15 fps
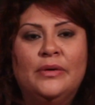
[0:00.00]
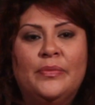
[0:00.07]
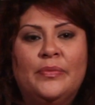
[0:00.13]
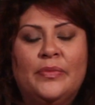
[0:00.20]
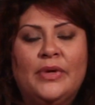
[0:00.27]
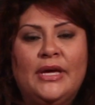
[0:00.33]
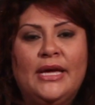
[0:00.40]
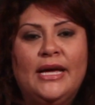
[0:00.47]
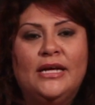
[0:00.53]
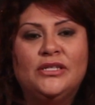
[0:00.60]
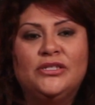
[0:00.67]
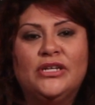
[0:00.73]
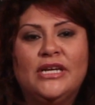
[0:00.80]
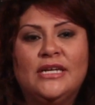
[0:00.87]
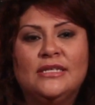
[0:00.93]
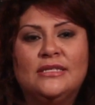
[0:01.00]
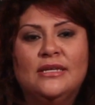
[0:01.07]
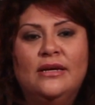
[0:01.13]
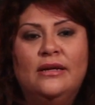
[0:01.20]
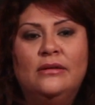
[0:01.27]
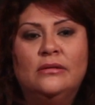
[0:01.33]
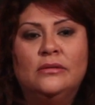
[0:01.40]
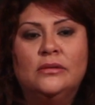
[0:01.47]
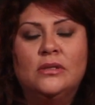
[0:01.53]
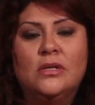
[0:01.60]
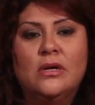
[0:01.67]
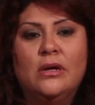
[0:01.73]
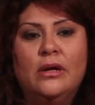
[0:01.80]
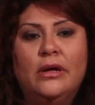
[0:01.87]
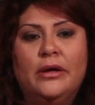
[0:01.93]
he said,
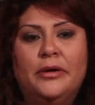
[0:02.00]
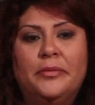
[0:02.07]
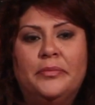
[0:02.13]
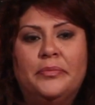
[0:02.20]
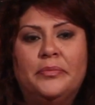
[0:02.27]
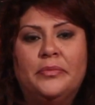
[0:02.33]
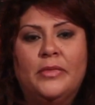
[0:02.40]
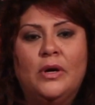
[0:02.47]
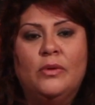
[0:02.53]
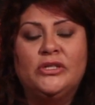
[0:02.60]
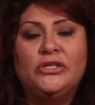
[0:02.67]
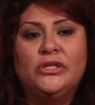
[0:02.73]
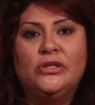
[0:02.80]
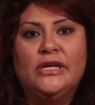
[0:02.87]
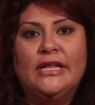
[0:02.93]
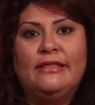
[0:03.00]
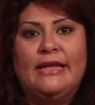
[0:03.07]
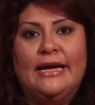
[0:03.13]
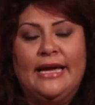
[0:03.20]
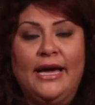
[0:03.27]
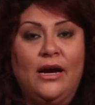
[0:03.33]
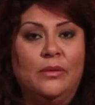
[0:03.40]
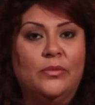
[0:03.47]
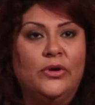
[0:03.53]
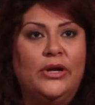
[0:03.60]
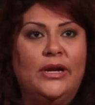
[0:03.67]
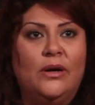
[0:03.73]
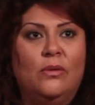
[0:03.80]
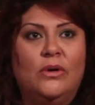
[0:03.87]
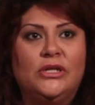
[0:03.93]
I want you to look at that camera and I
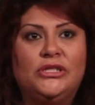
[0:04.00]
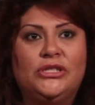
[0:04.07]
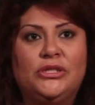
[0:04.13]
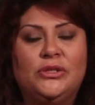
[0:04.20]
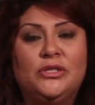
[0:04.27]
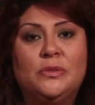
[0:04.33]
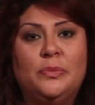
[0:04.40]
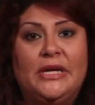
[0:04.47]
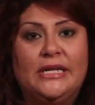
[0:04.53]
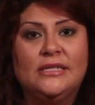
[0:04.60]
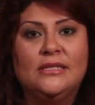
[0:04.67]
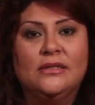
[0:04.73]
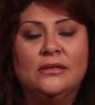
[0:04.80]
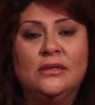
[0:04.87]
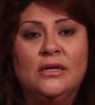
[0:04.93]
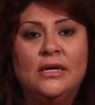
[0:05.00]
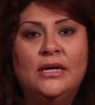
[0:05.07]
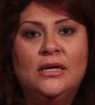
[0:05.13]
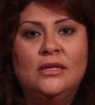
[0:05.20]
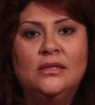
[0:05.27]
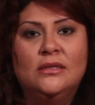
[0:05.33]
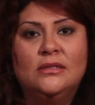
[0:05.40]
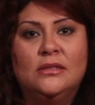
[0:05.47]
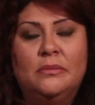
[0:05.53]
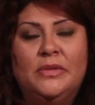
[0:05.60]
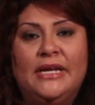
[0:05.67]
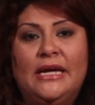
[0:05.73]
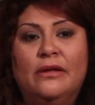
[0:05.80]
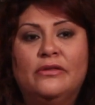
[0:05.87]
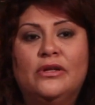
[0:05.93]
want you to speak to somebody
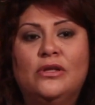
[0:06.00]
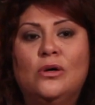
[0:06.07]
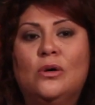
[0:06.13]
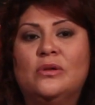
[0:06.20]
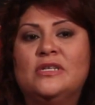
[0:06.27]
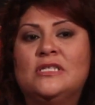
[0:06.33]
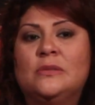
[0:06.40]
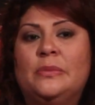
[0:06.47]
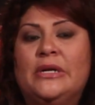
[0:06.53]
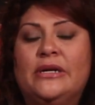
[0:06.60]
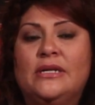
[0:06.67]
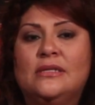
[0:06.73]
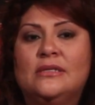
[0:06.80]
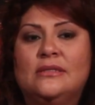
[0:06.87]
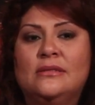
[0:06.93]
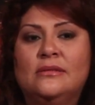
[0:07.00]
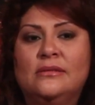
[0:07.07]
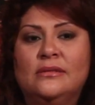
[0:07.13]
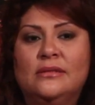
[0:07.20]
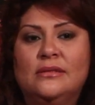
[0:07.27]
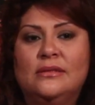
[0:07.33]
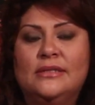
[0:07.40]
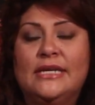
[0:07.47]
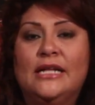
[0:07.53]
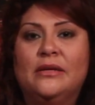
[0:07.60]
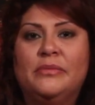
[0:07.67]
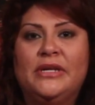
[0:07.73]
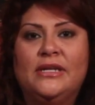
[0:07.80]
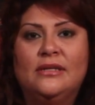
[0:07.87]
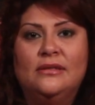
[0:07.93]
out there. The Holy Spirit's telling me
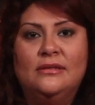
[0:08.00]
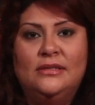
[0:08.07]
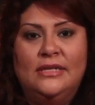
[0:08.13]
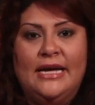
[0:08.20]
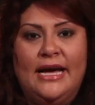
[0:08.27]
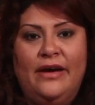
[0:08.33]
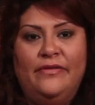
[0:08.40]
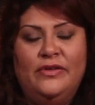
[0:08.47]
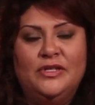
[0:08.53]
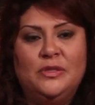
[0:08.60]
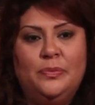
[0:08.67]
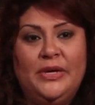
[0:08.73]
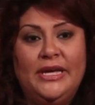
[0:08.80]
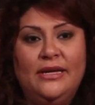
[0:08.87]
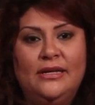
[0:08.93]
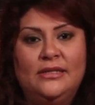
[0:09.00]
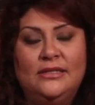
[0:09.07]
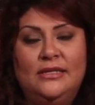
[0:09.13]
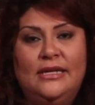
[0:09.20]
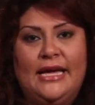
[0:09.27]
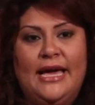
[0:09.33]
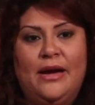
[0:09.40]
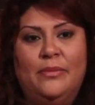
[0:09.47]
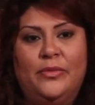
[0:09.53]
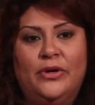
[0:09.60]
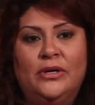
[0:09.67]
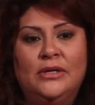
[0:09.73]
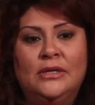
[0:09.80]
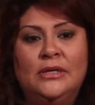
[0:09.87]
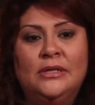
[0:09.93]
to have you speak into the camera
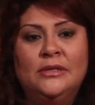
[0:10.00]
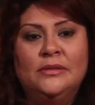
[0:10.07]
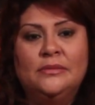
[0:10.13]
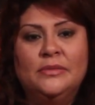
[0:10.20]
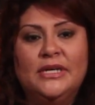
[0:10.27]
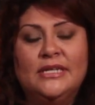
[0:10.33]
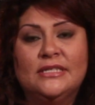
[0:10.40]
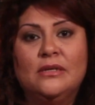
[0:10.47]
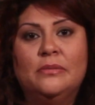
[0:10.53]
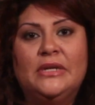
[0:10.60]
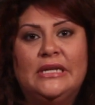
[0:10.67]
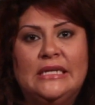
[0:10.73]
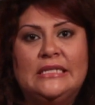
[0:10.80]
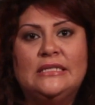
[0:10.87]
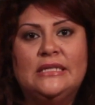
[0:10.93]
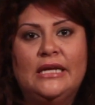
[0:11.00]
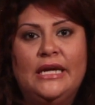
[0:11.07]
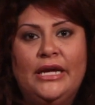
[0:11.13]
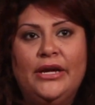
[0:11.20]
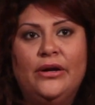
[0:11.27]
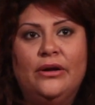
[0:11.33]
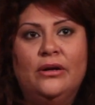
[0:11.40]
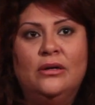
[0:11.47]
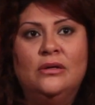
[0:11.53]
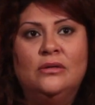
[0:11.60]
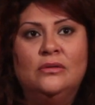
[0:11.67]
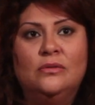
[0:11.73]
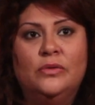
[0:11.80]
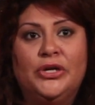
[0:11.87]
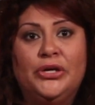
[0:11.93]
because somebody needs to hear
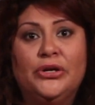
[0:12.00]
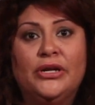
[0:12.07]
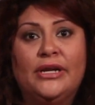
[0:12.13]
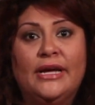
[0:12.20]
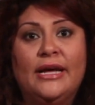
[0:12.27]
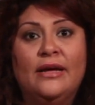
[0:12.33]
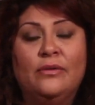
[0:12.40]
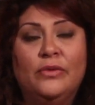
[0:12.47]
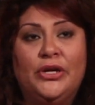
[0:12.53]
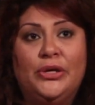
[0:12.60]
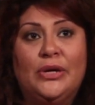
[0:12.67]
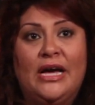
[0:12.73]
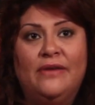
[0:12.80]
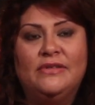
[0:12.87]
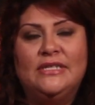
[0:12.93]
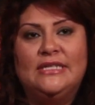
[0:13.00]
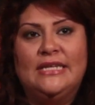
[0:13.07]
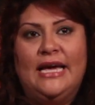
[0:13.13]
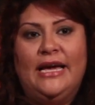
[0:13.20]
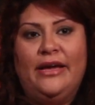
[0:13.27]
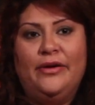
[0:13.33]
what you have to say.